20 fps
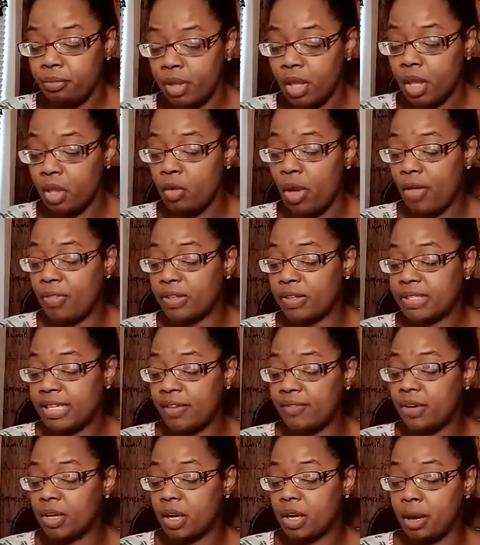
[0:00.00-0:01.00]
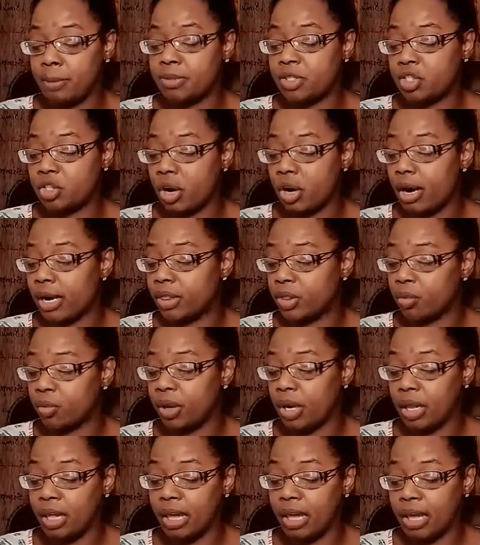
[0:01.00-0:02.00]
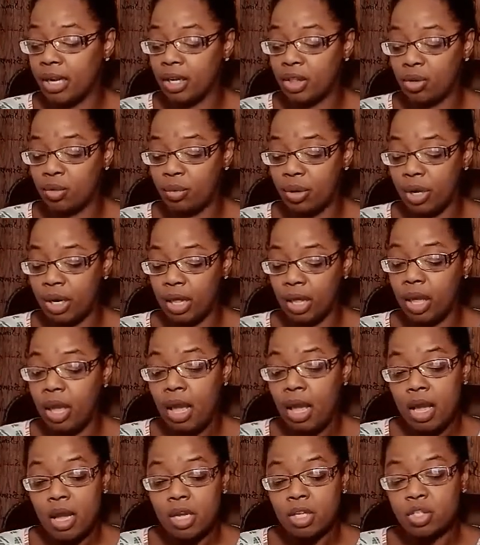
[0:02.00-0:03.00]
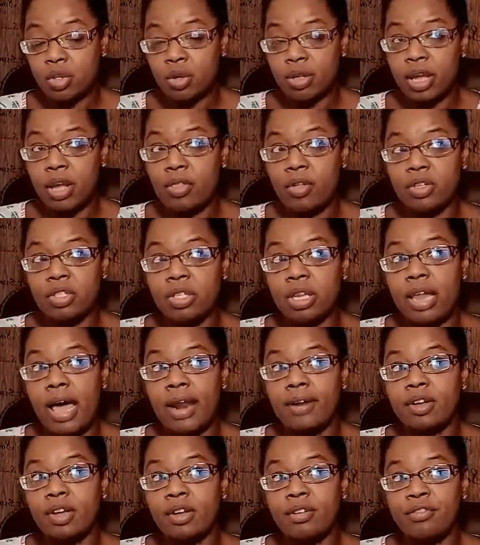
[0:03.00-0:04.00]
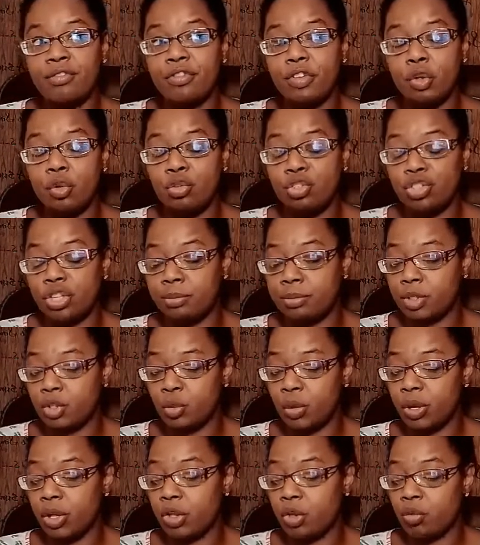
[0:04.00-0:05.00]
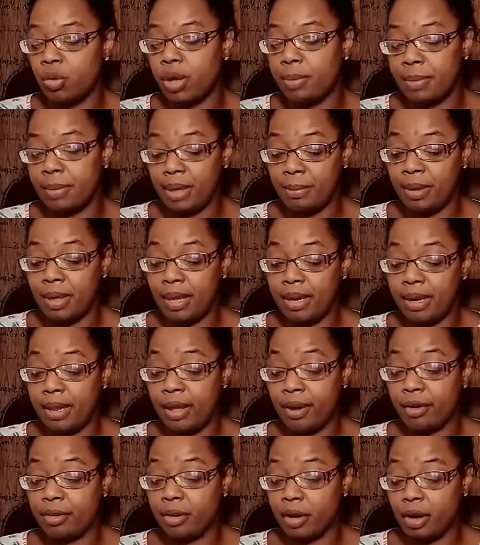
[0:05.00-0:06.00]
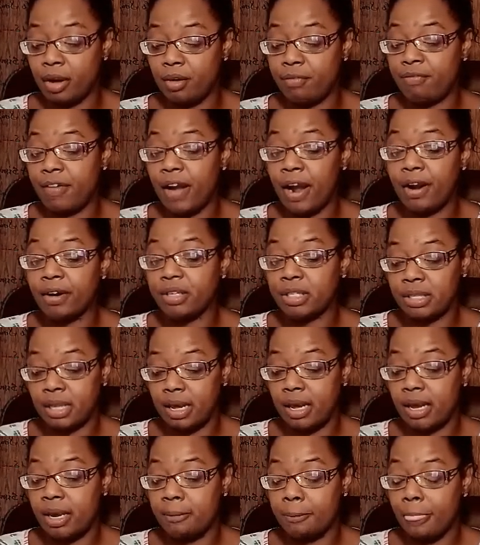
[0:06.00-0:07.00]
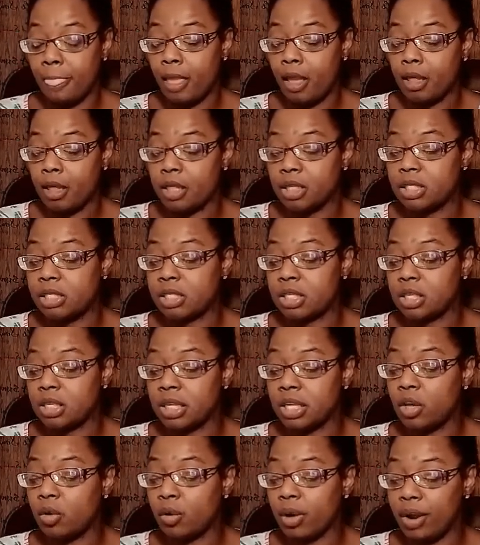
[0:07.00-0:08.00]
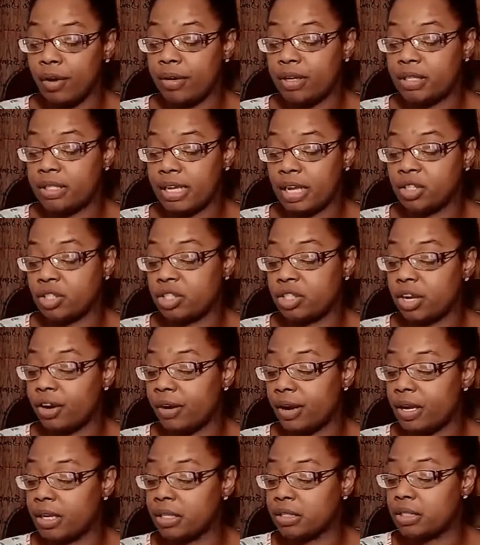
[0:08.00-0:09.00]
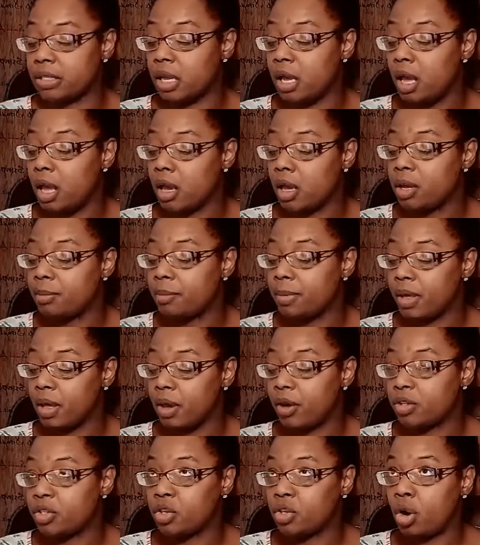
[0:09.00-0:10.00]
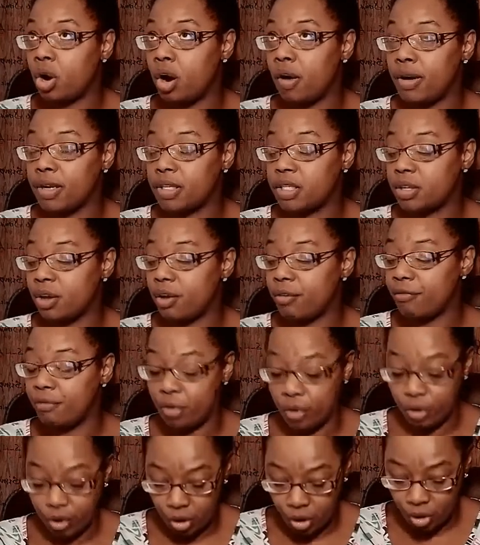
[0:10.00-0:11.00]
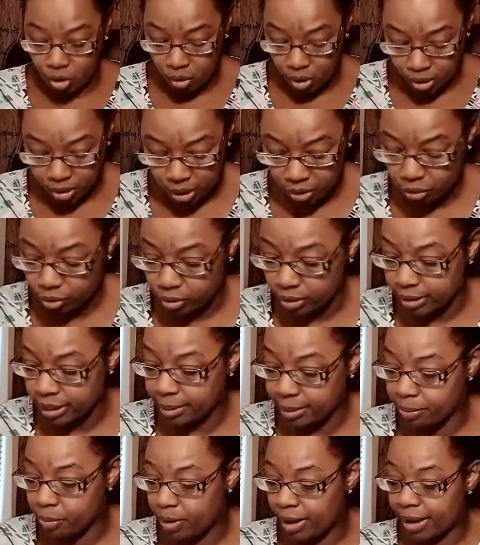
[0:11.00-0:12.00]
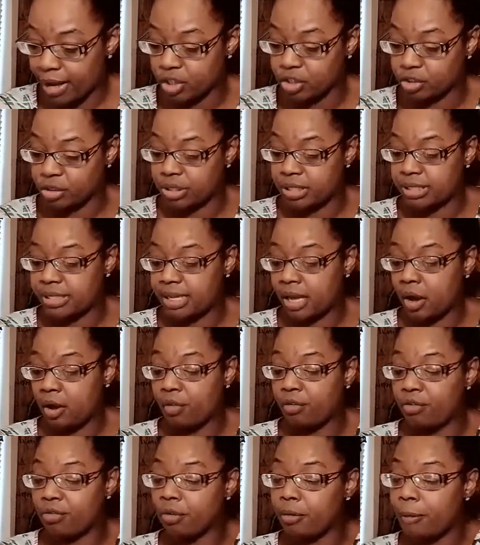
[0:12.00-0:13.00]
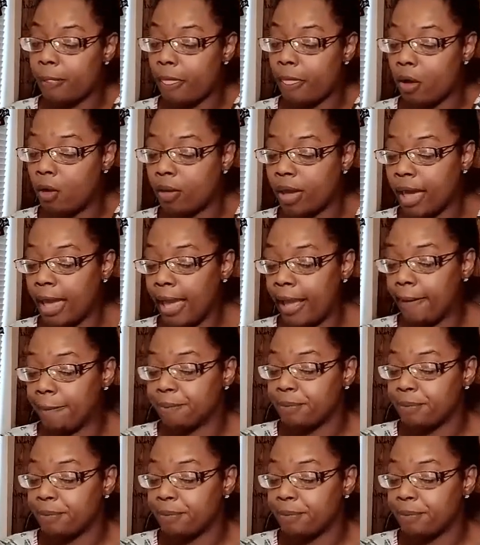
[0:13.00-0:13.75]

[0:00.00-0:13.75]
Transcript: You have the Seven of Cups starting the reading, ending the reading. So yeah, there's a lot of confusion between you and maybe an fire sign. This is a Leo, Aries, Sagittarius. Could be a Taurus, a Virgo, another Libra as yourself. Okay.